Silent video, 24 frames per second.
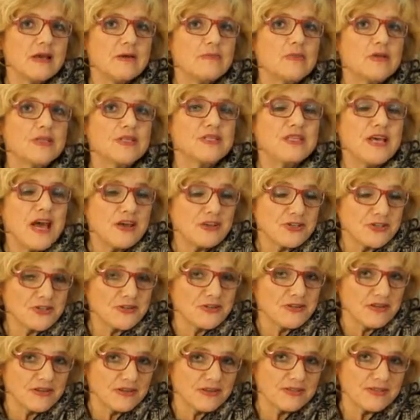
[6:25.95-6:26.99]
But Dasha
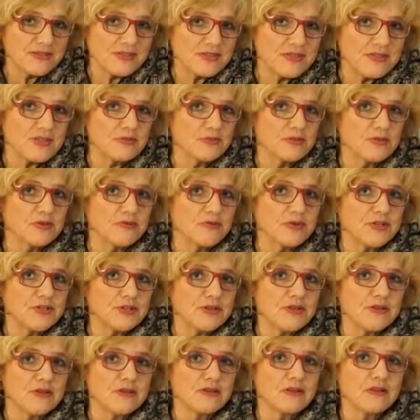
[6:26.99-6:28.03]
thinks that he will
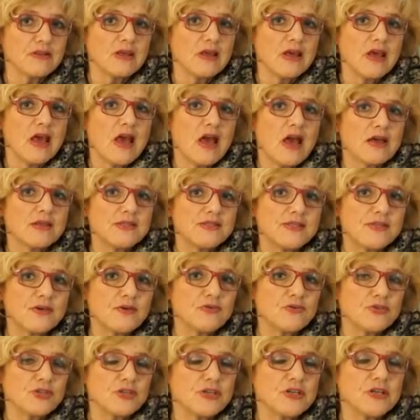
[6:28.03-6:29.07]
return, and so
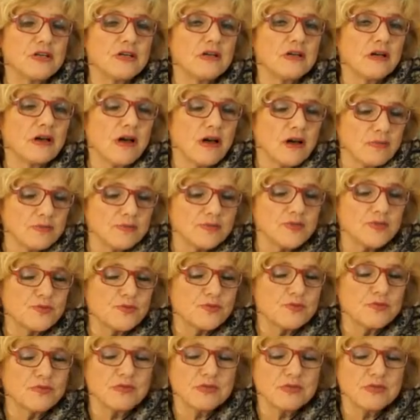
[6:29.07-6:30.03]
she comes